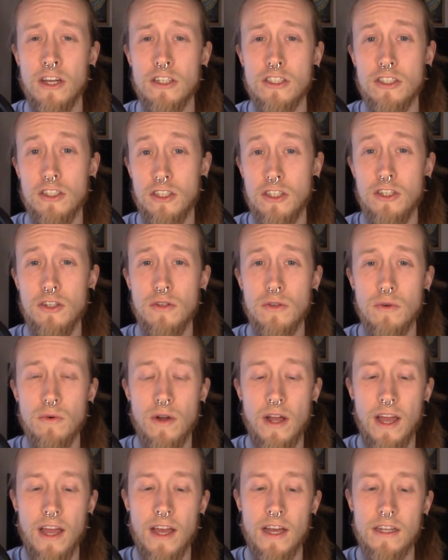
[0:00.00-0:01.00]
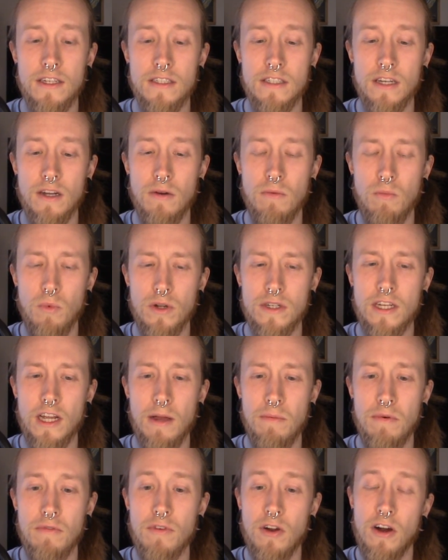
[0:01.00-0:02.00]
to you and um, what
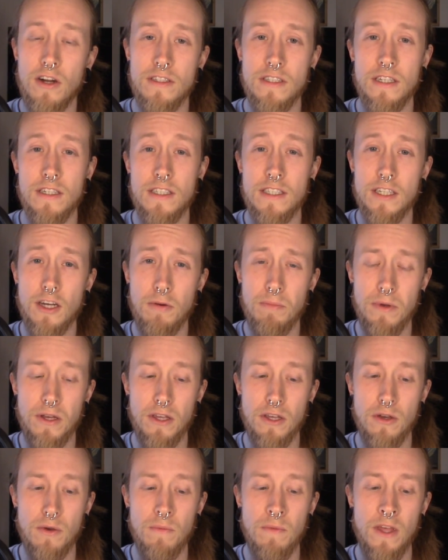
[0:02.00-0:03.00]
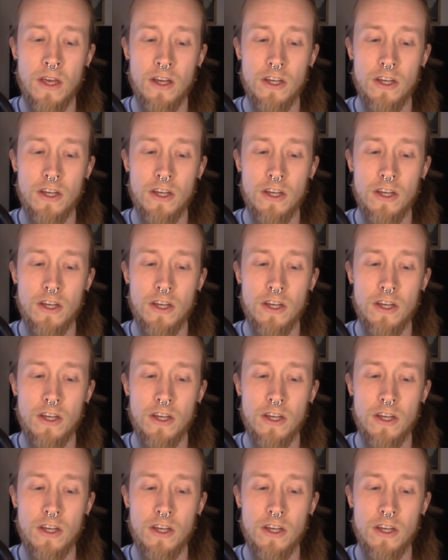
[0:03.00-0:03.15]
type of content is helping you.